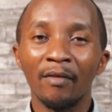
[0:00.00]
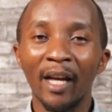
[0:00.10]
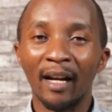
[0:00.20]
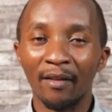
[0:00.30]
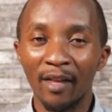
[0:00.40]

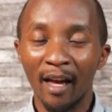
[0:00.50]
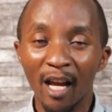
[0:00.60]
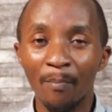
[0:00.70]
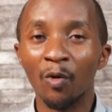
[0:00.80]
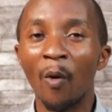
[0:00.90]
The, the
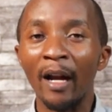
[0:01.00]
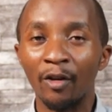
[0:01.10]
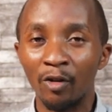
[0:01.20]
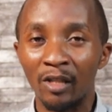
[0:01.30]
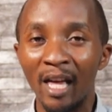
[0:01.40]
Hebrew
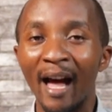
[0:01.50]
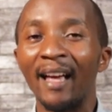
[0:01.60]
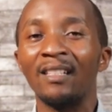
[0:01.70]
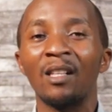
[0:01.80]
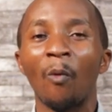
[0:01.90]
word used there
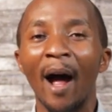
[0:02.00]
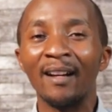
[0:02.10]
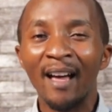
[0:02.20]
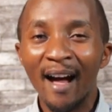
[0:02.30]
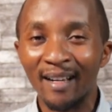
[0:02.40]
is the
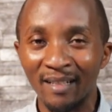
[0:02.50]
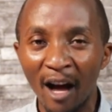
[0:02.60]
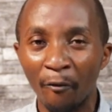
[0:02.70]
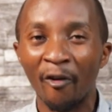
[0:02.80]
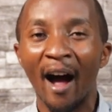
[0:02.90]
word
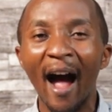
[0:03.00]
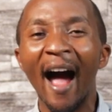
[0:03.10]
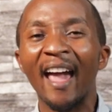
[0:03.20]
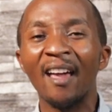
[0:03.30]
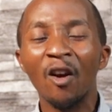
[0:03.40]
Rapha.
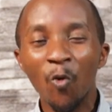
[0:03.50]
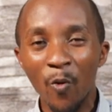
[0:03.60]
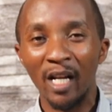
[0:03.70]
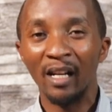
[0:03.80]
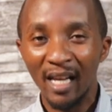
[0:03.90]
I
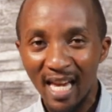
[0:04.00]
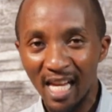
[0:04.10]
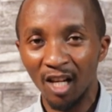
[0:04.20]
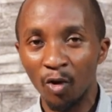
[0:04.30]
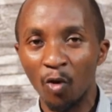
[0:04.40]
will
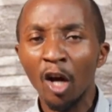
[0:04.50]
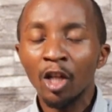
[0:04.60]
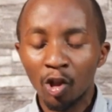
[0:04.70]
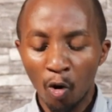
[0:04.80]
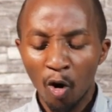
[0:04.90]
heal you.
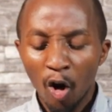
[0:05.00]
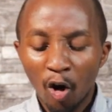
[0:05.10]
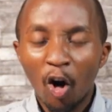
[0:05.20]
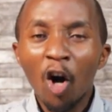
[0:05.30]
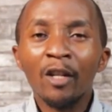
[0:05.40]
So
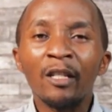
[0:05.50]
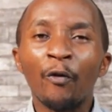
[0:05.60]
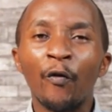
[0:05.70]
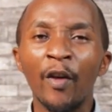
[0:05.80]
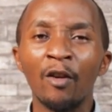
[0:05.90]
God
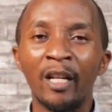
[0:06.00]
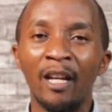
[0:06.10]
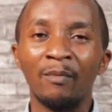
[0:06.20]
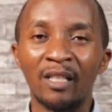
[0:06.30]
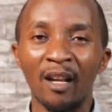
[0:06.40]
revealed
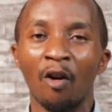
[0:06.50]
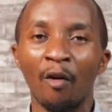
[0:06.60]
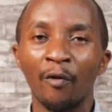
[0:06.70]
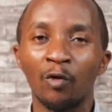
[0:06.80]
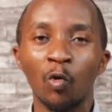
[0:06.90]

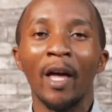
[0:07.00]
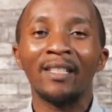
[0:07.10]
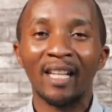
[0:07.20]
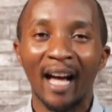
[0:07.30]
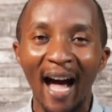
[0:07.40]
himself to
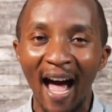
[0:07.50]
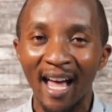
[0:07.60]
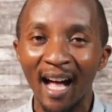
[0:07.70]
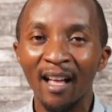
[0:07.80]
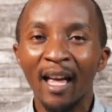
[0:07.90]

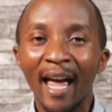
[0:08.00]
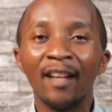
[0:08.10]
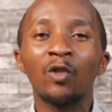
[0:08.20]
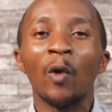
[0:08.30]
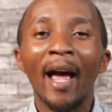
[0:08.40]
Hezekiah
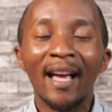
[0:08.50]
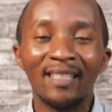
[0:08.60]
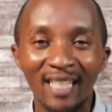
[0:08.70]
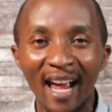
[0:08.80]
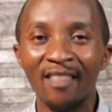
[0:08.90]
and to
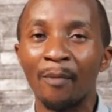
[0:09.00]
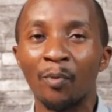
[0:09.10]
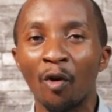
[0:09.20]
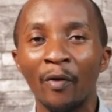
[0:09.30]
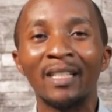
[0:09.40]
Isaiah the
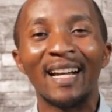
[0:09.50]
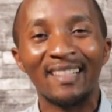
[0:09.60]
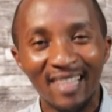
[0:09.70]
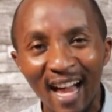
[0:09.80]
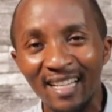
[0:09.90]
prophet
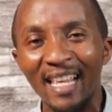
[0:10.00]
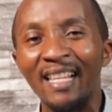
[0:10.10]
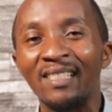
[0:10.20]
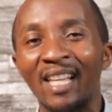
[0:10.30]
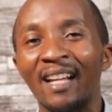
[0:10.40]
at that
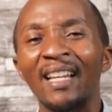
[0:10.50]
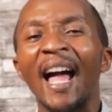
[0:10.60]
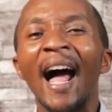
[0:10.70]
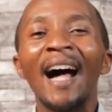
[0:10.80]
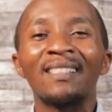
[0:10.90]
instant
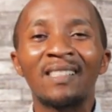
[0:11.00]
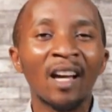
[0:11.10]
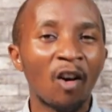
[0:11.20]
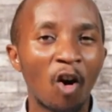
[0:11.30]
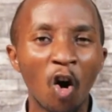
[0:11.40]
as
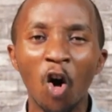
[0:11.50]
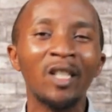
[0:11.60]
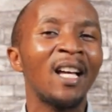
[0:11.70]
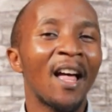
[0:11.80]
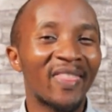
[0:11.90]
the
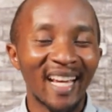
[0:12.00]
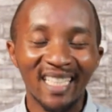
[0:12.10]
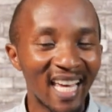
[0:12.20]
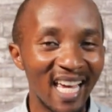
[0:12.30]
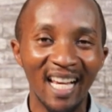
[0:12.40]
God
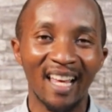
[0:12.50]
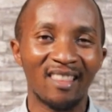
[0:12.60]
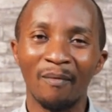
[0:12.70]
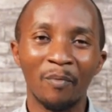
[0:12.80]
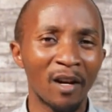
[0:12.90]
that
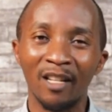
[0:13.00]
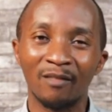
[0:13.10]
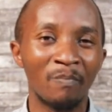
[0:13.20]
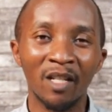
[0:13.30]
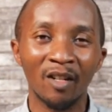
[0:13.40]
healeth.
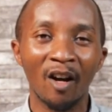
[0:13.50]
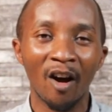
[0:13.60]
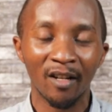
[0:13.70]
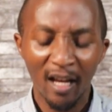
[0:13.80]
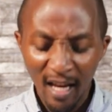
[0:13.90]
Praise be to
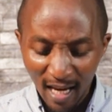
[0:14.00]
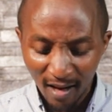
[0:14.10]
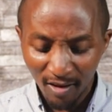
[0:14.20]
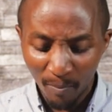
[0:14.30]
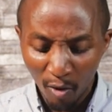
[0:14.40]
God.
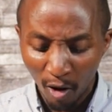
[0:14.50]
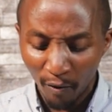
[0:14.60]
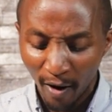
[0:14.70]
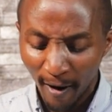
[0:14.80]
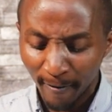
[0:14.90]
In the book
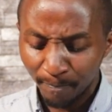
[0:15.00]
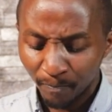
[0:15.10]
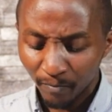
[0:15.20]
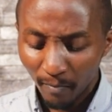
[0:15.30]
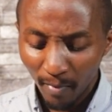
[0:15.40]
of uh,
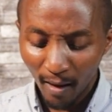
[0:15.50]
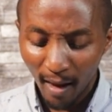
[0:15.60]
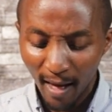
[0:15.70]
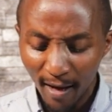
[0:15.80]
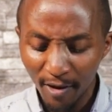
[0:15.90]

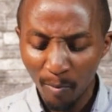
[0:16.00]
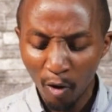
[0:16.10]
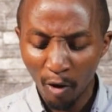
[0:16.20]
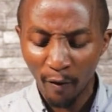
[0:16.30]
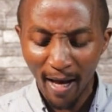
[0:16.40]
In the
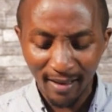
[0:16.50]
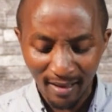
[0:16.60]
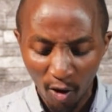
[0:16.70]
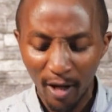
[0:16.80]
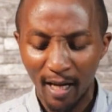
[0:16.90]
book of
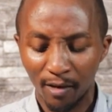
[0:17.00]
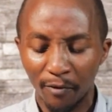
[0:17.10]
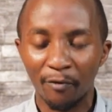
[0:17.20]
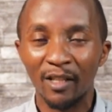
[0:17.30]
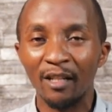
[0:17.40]
Exodus
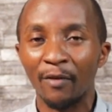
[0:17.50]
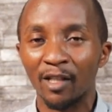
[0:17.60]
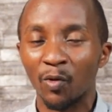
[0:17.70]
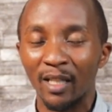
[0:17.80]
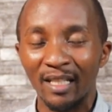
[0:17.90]
fifteen
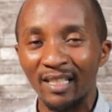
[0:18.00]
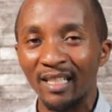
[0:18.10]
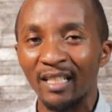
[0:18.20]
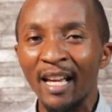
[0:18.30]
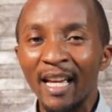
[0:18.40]
verse
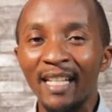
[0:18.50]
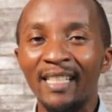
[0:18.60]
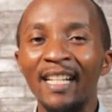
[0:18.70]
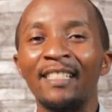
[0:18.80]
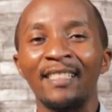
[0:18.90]
twenty-six, he
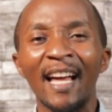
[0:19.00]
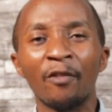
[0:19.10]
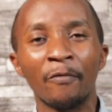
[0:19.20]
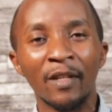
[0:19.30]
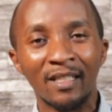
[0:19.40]
says,
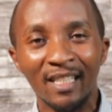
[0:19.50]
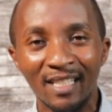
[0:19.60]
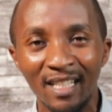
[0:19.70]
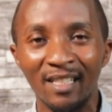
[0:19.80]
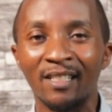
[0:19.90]
none of these
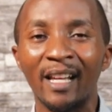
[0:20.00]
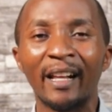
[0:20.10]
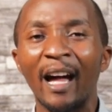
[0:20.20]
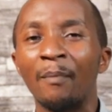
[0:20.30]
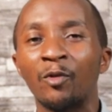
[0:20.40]
diseases
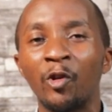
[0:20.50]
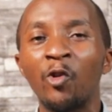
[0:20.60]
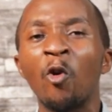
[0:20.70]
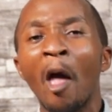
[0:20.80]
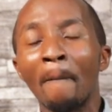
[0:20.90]
shall come to
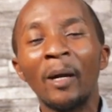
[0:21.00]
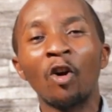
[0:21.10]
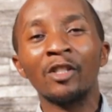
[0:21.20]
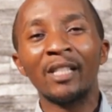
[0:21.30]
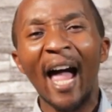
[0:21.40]
you,
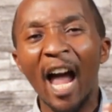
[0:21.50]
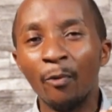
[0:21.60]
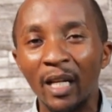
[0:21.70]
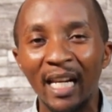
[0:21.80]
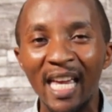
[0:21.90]
because I
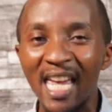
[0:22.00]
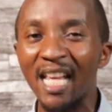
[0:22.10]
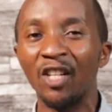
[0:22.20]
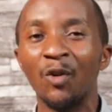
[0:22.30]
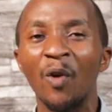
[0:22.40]
will
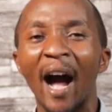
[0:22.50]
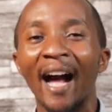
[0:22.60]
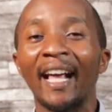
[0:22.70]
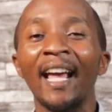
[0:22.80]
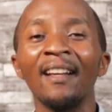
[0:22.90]
heal you.
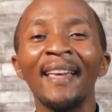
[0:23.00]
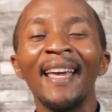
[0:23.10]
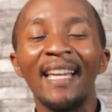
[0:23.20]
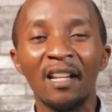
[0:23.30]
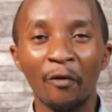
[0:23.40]
Again,
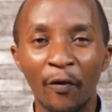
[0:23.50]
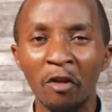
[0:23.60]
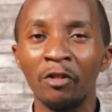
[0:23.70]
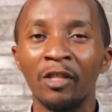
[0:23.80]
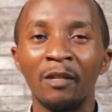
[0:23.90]
he
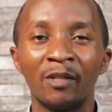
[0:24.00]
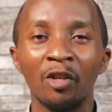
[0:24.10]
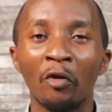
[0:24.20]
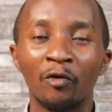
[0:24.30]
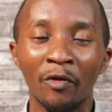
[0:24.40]
reveals
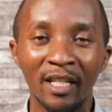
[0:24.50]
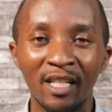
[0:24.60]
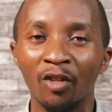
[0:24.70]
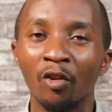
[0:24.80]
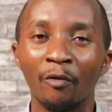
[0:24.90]
himself to the
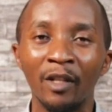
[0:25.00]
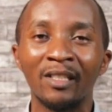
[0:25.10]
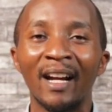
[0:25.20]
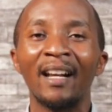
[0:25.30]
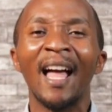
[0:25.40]
children of
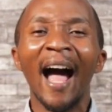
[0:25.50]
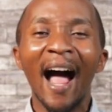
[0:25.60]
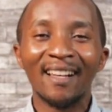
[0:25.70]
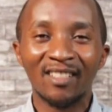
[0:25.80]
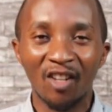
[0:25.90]
Israel
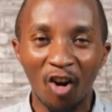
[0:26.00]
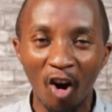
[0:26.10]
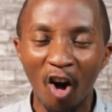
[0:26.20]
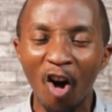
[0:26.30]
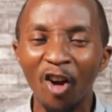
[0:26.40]
as
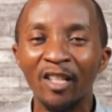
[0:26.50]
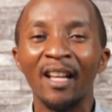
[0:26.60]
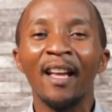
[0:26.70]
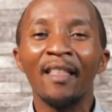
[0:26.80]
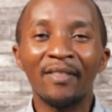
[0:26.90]
God
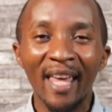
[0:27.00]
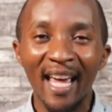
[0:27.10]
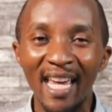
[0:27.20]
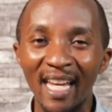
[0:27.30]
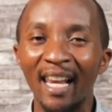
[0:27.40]
the
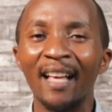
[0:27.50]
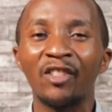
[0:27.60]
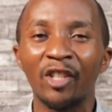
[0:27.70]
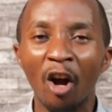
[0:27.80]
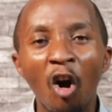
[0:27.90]
healer,
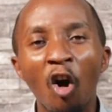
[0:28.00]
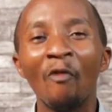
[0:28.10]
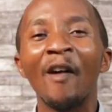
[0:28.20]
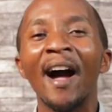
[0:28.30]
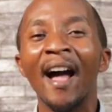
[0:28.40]

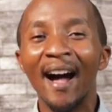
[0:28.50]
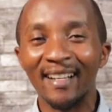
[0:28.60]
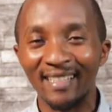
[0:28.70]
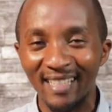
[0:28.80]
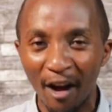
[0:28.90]
Jehovah
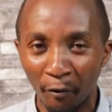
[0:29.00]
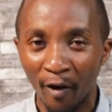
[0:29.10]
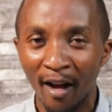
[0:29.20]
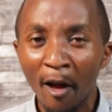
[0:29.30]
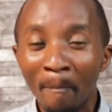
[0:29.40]

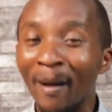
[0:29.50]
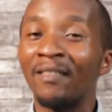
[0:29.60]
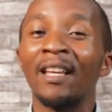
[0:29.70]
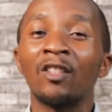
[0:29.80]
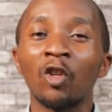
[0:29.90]
Rapha.
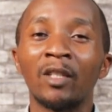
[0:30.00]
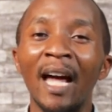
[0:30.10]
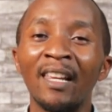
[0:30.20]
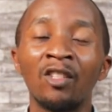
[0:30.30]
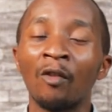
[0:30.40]
But the
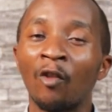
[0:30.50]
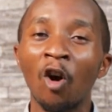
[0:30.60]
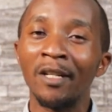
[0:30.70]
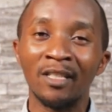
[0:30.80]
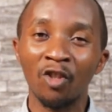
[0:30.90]
totality of
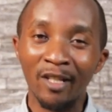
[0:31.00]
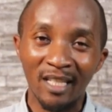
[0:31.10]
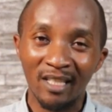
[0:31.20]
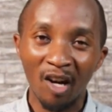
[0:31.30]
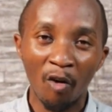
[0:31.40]
God is not
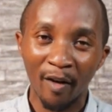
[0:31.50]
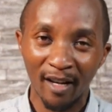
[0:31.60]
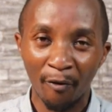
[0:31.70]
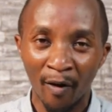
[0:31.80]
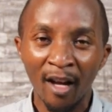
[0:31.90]
in Jehovah
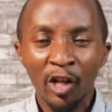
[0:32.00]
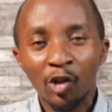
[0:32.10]
Rapha.